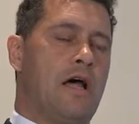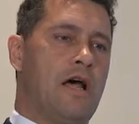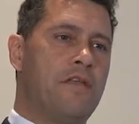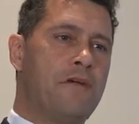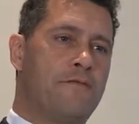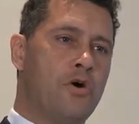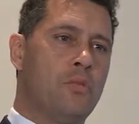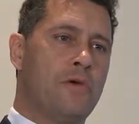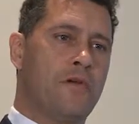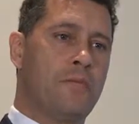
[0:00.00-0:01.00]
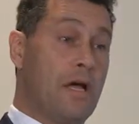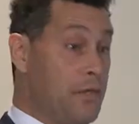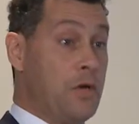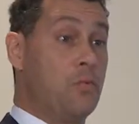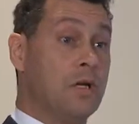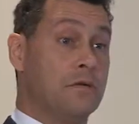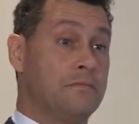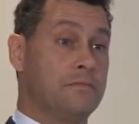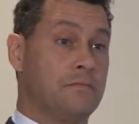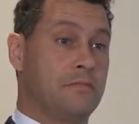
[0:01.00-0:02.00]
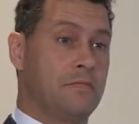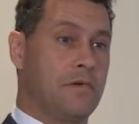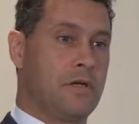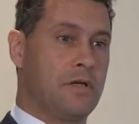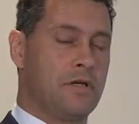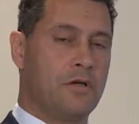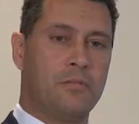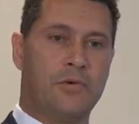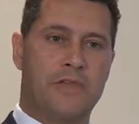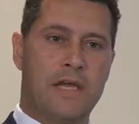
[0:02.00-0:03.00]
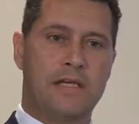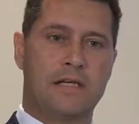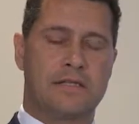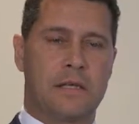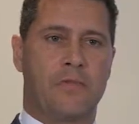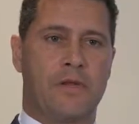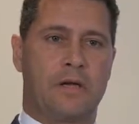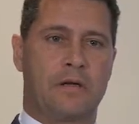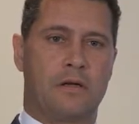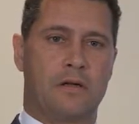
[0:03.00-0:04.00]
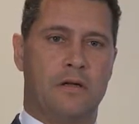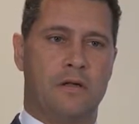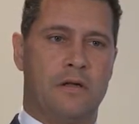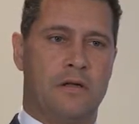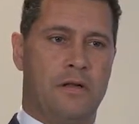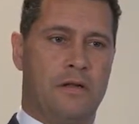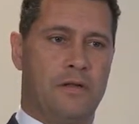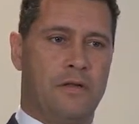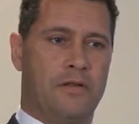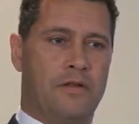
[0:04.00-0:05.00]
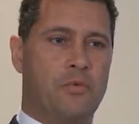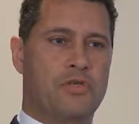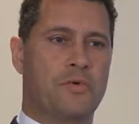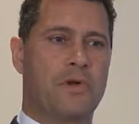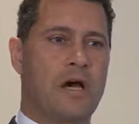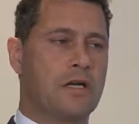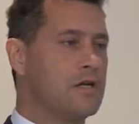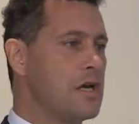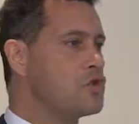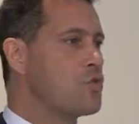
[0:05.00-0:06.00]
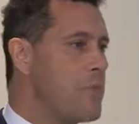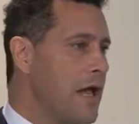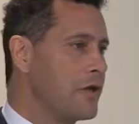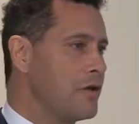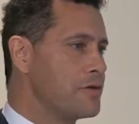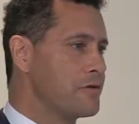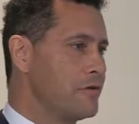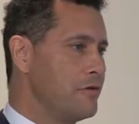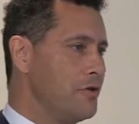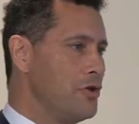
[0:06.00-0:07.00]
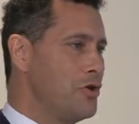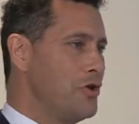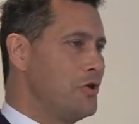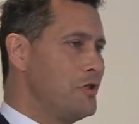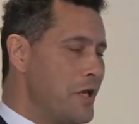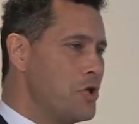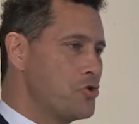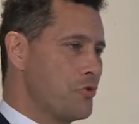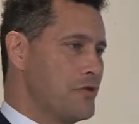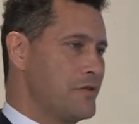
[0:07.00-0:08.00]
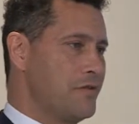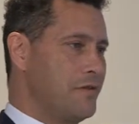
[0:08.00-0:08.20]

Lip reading: And they fought with him and they won. But they did something that was regarded as rebellious, dangerous.